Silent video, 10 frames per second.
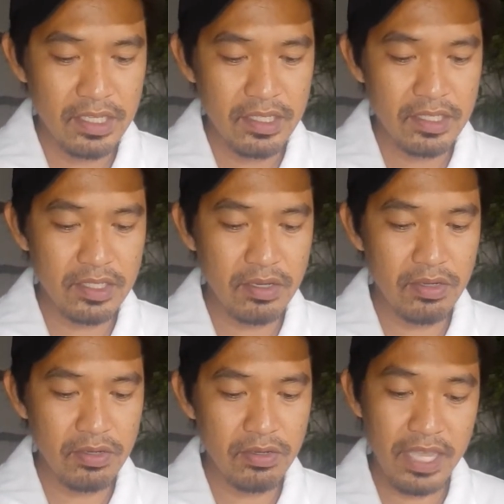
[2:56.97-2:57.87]

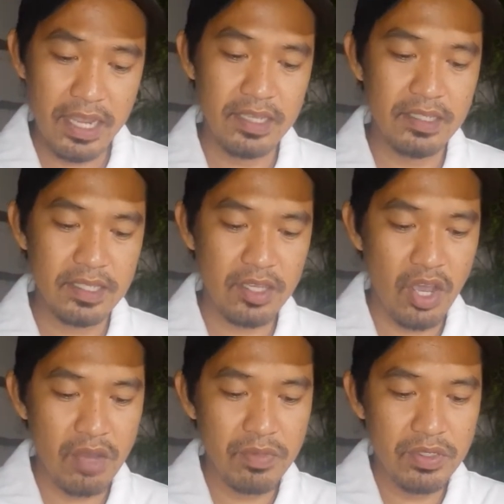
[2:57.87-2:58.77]
So yeah, it's
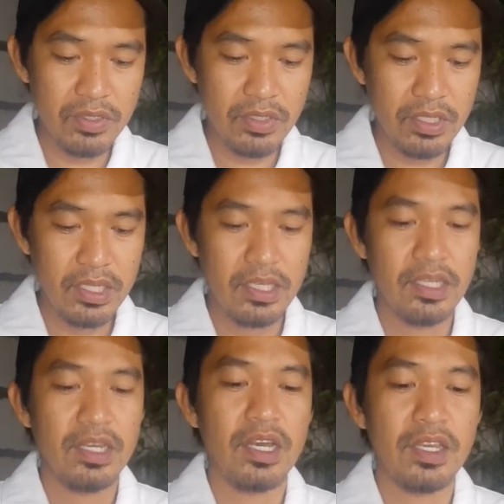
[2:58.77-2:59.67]
common.
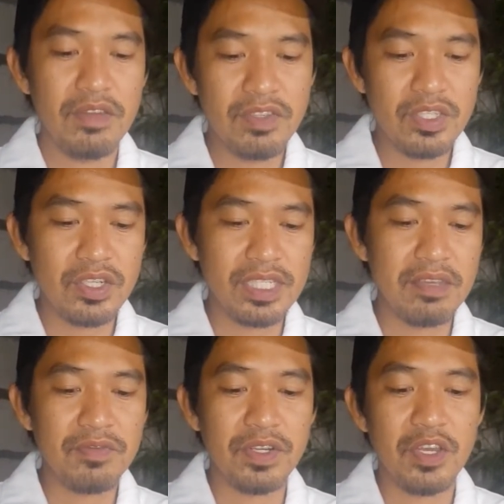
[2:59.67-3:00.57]
You have to start
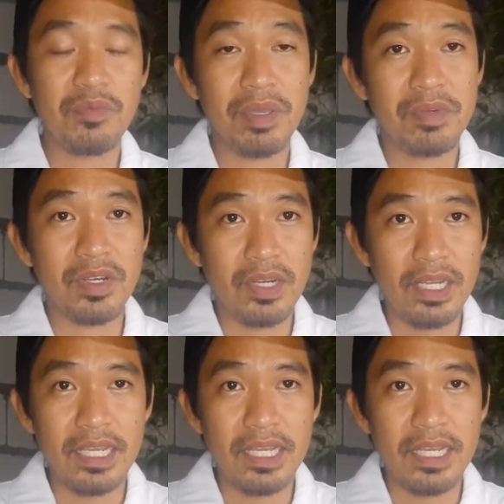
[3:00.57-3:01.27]
saving for a down payment early,